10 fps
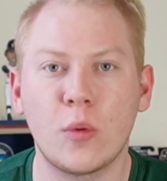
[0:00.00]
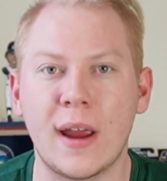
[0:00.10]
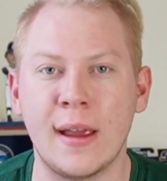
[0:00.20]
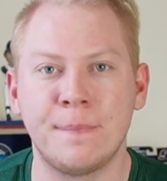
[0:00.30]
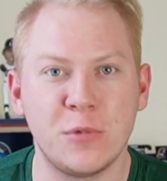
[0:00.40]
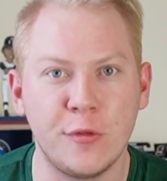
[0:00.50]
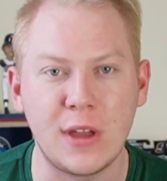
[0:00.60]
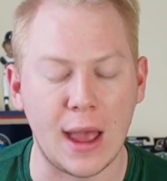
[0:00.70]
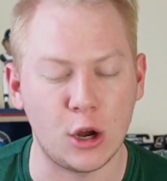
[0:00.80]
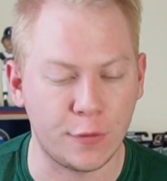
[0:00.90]
Great. You've
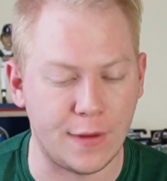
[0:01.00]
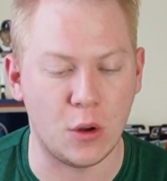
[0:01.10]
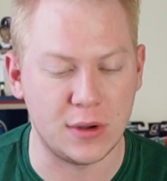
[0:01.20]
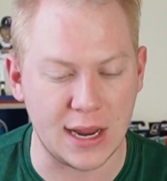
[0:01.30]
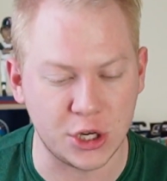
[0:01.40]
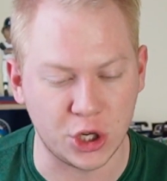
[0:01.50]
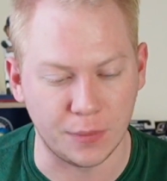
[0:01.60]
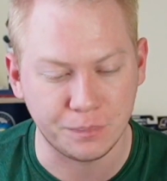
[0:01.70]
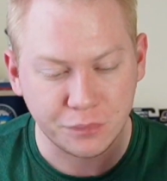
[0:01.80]
got your foundation.